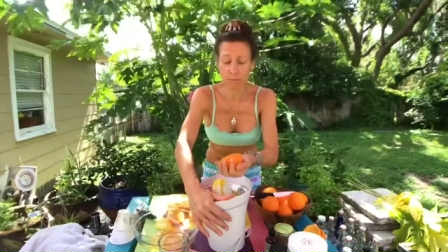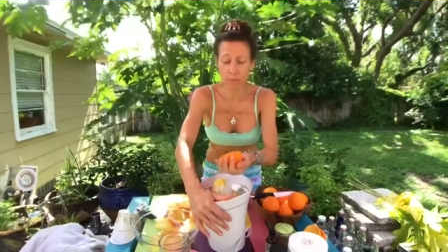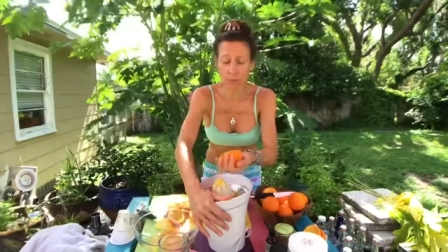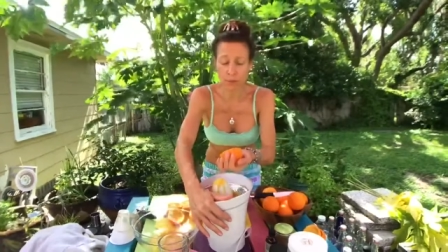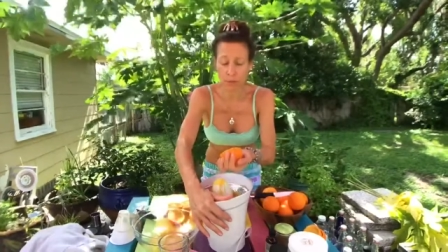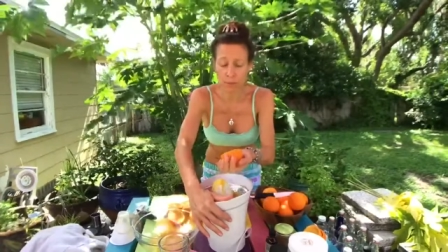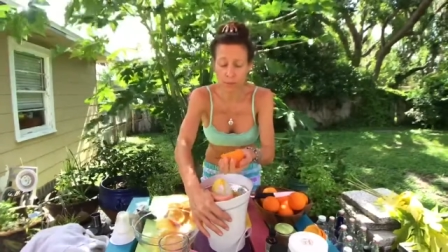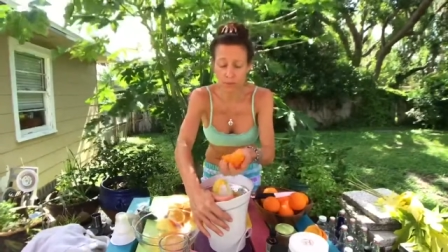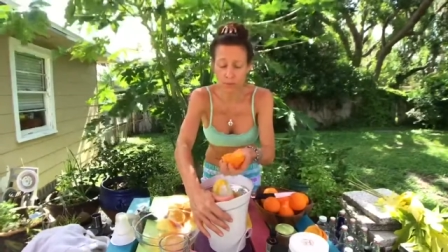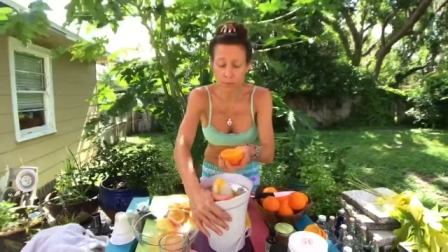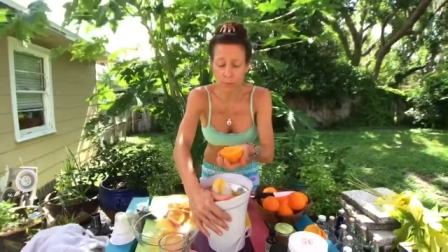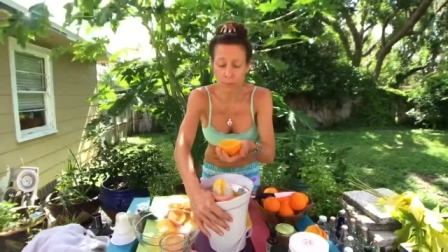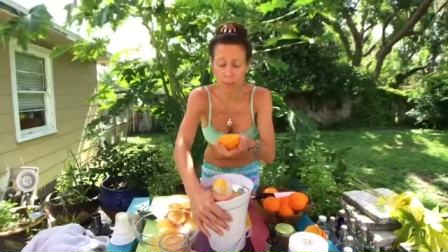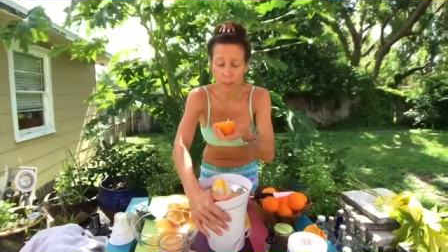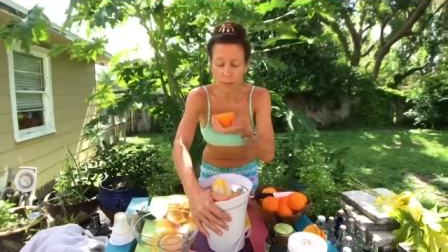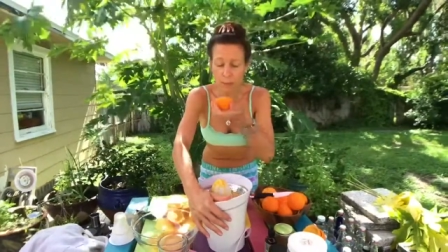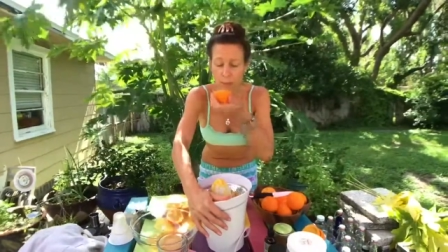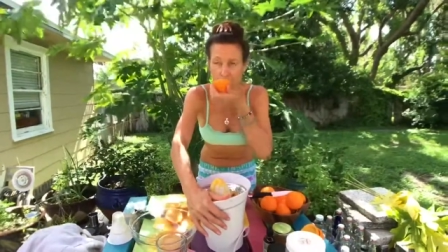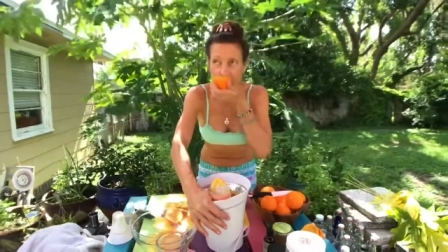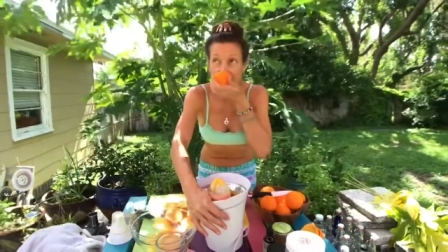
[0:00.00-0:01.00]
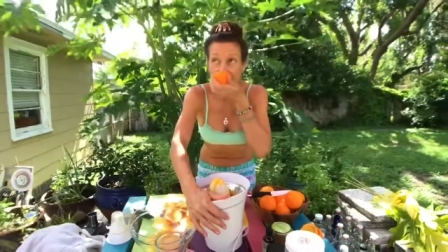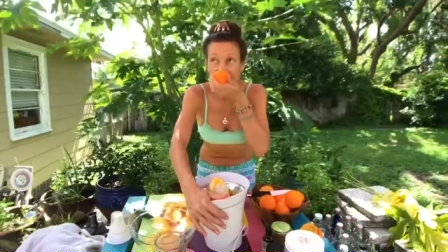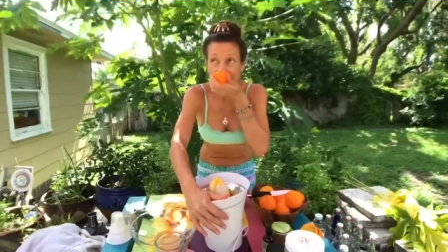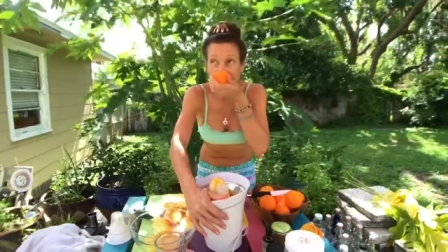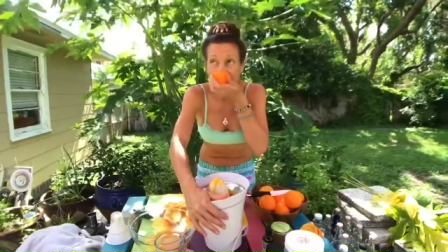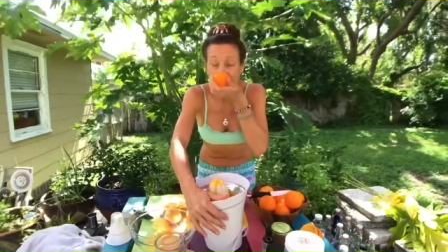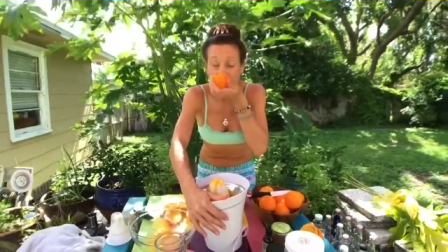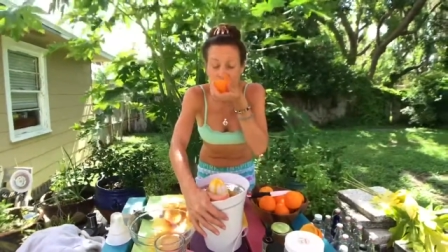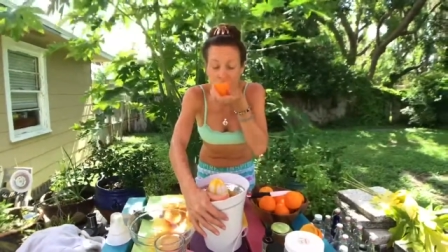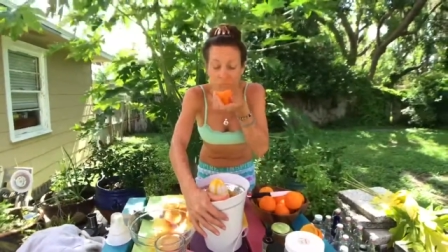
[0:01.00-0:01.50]
beautiful people
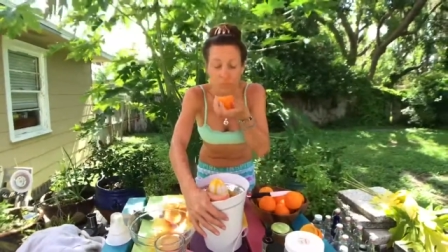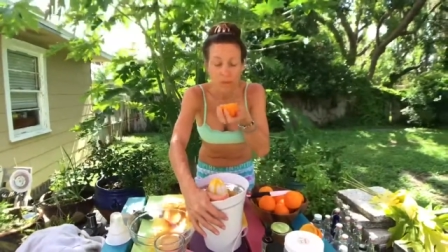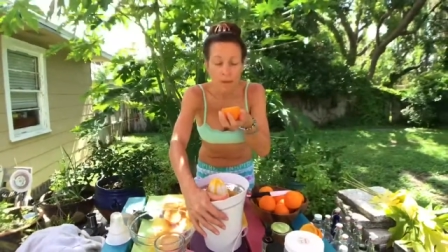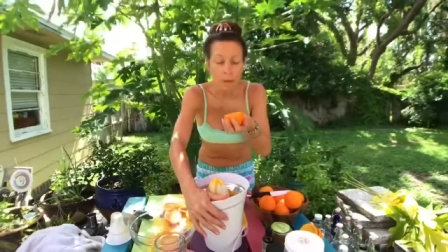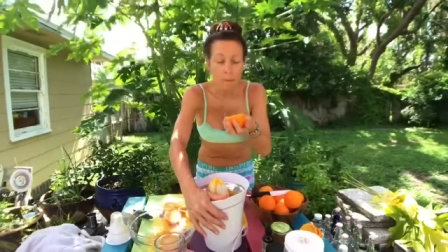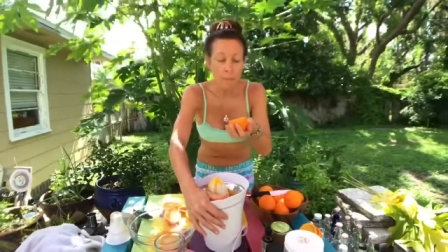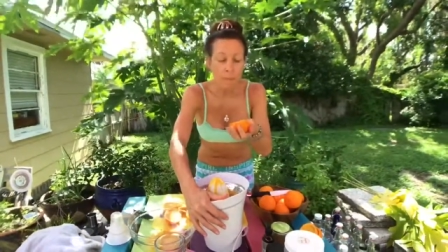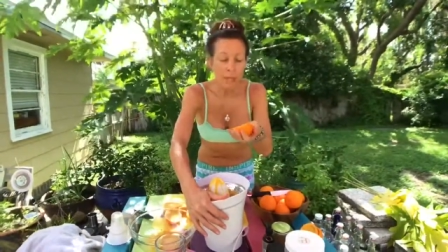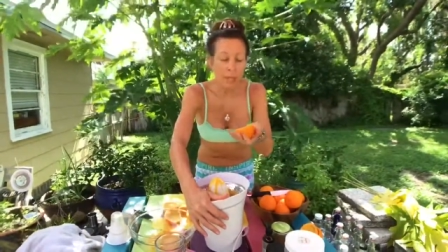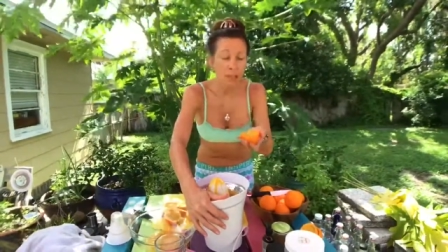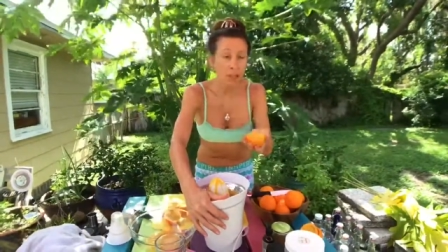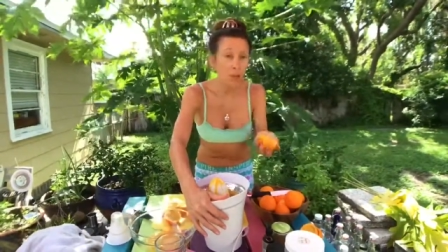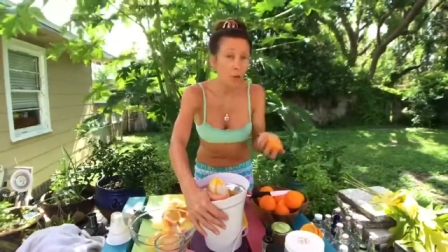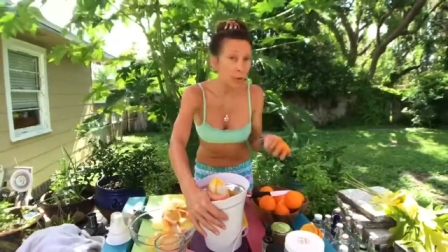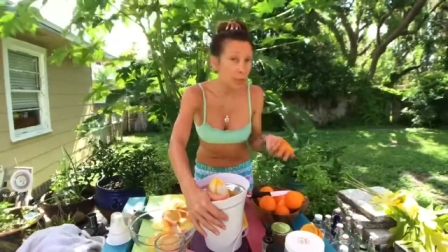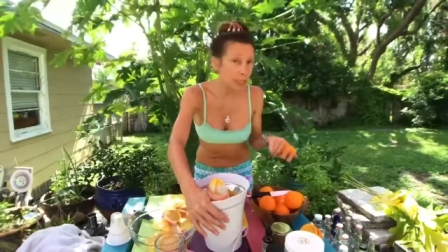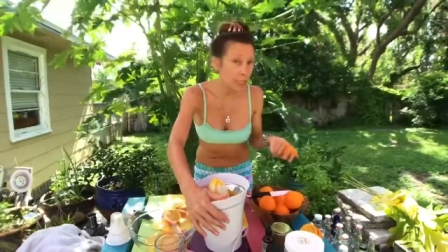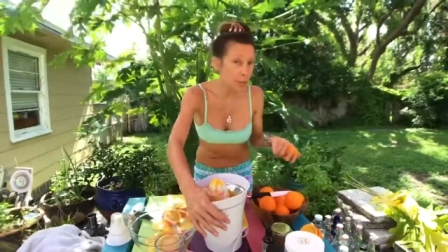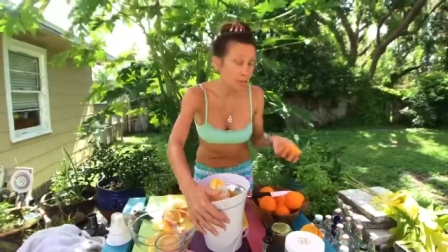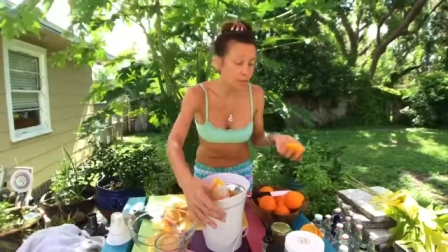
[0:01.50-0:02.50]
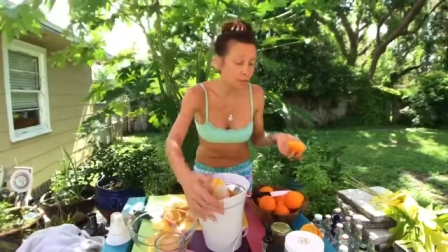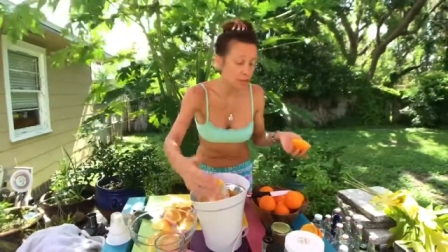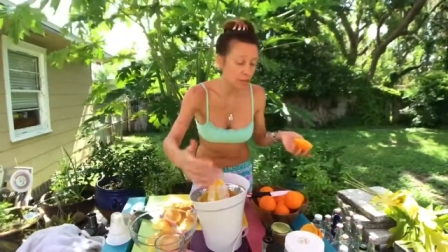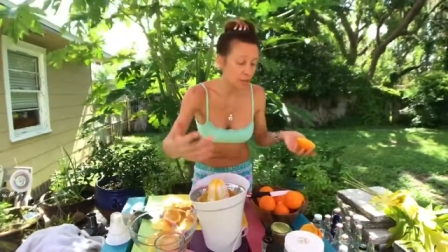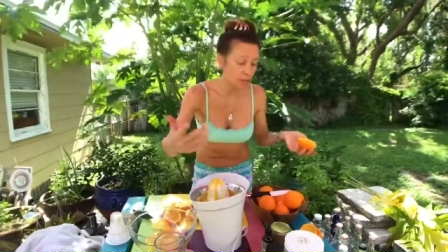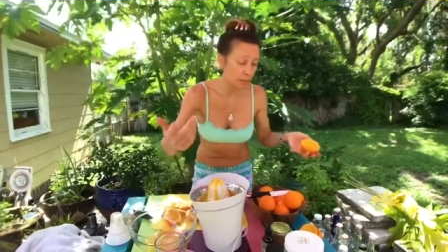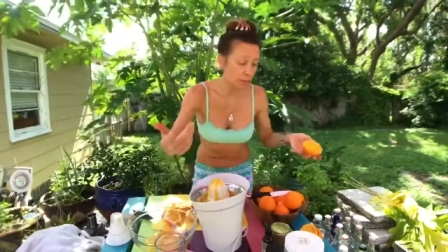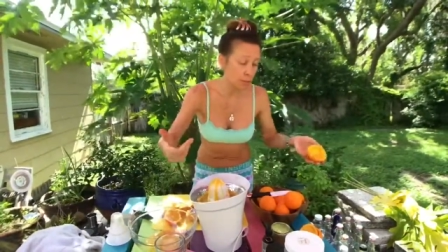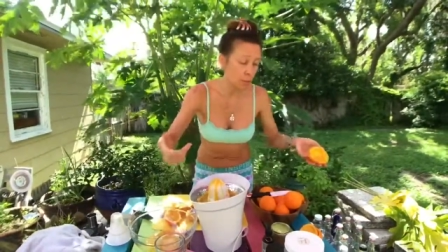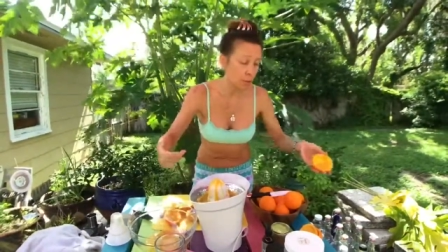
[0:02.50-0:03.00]
showing up to
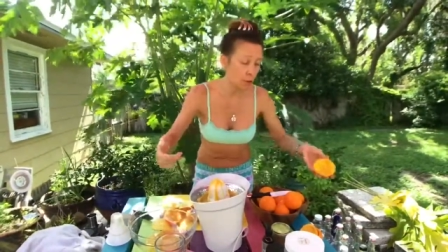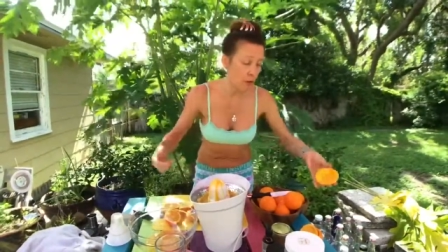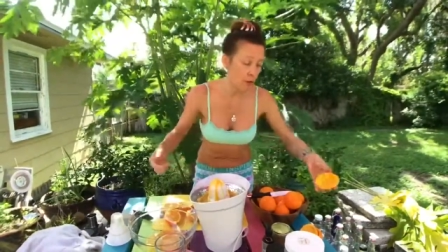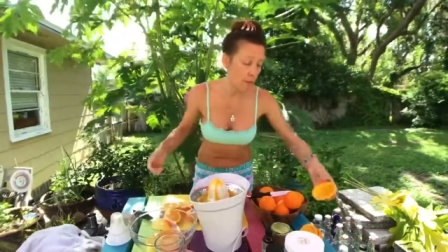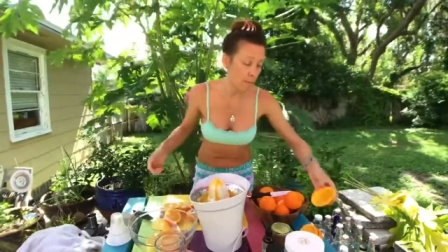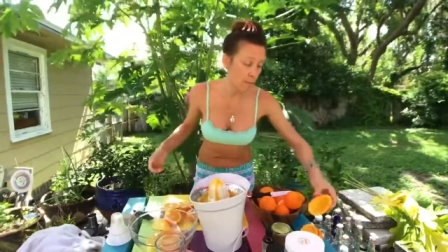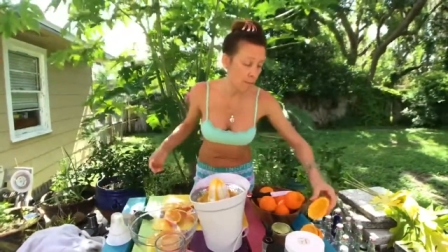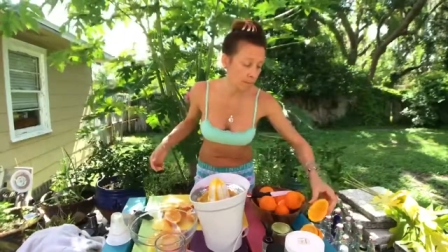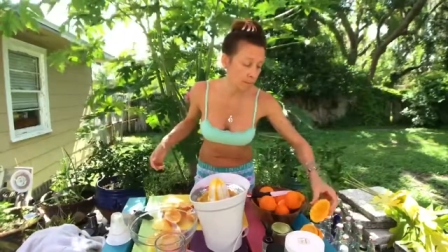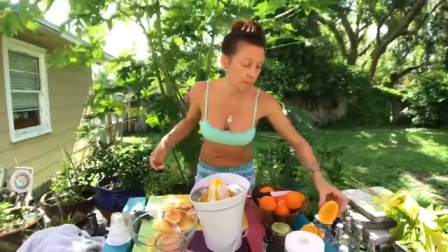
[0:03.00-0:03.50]
support,